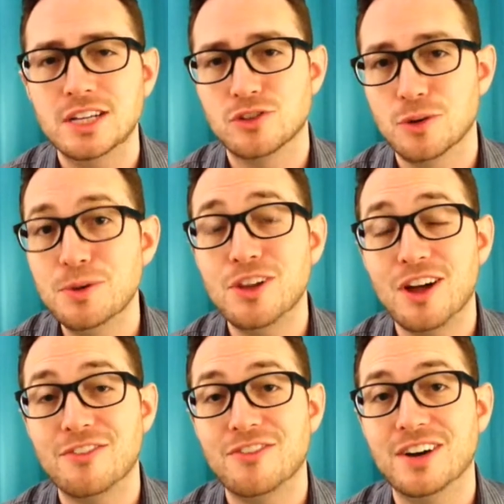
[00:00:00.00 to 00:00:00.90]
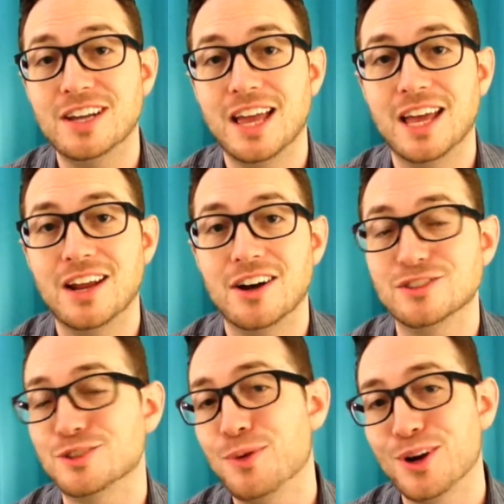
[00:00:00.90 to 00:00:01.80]
So it'll be a lot of fun and uh,
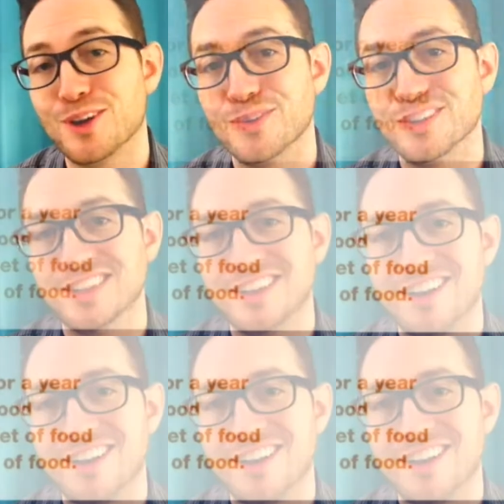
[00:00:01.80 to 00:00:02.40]
supporting a really good